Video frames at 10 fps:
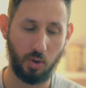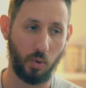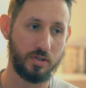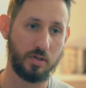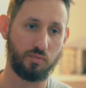
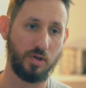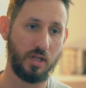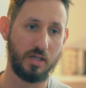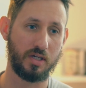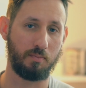going to
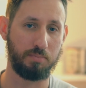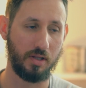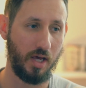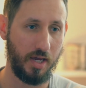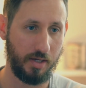really
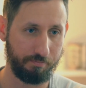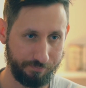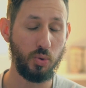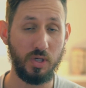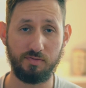complain?
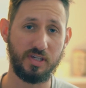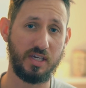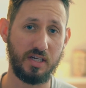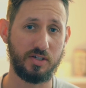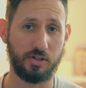Do you even
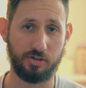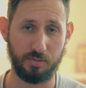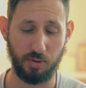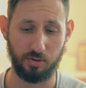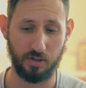get into
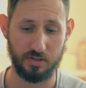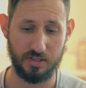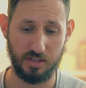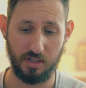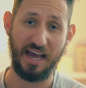
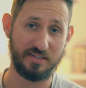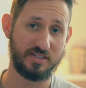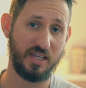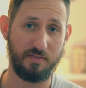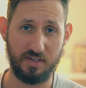cryptocurrency at
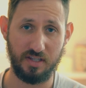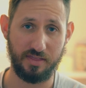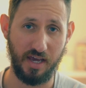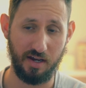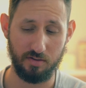
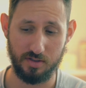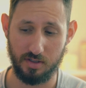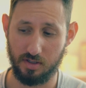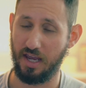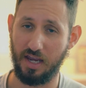
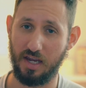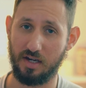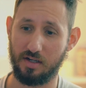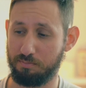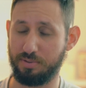70,000
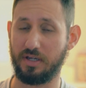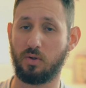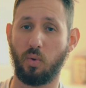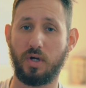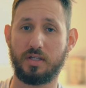and
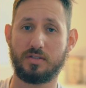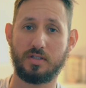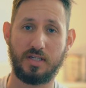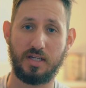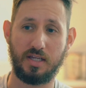Bitcoin
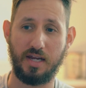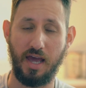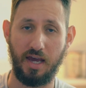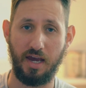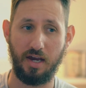sitting
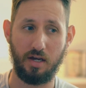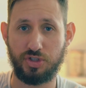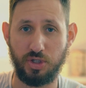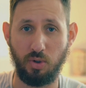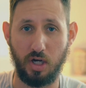at
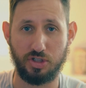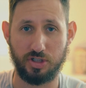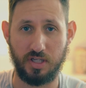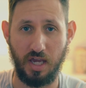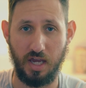
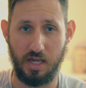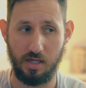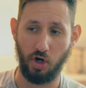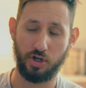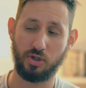200K?
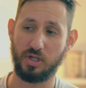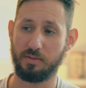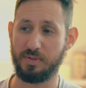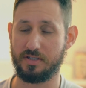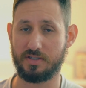Are you going
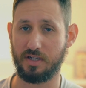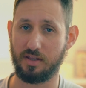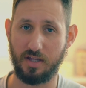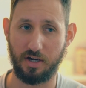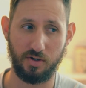to be
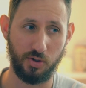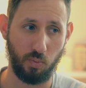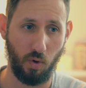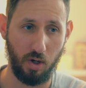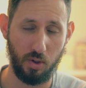sitting there in your
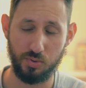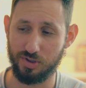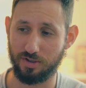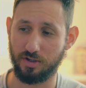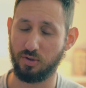woes
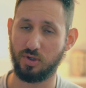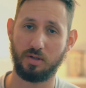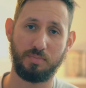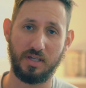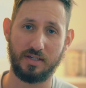or are you
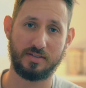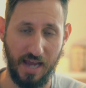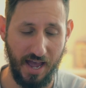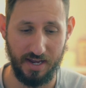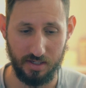going to be
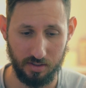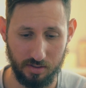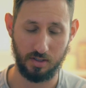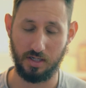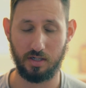ecstatic?
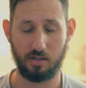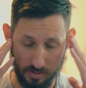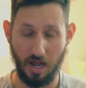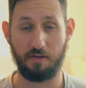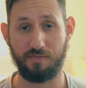Again,
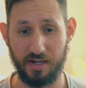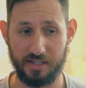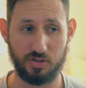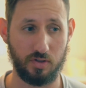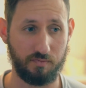not
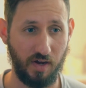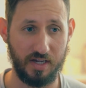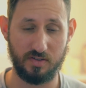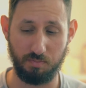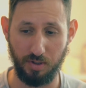financial
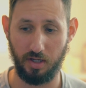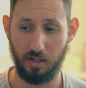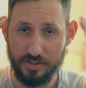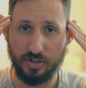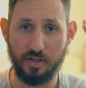advice, but
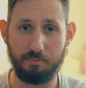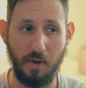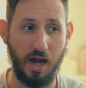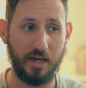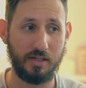these are the
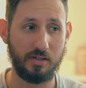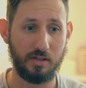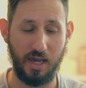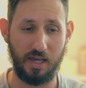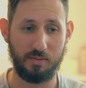mind
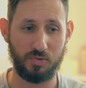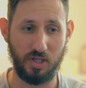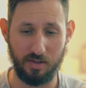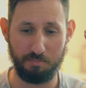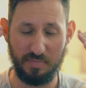games
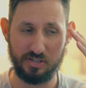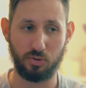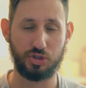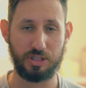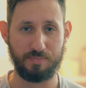and the
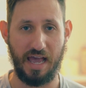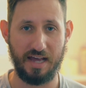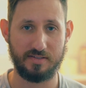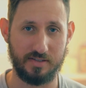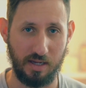mental
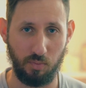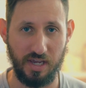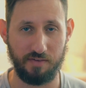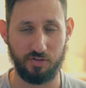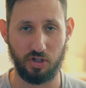gymnastics that we
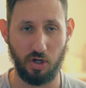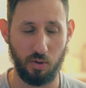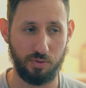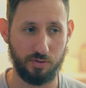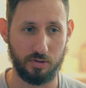have to
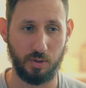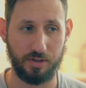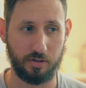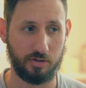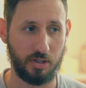go through in the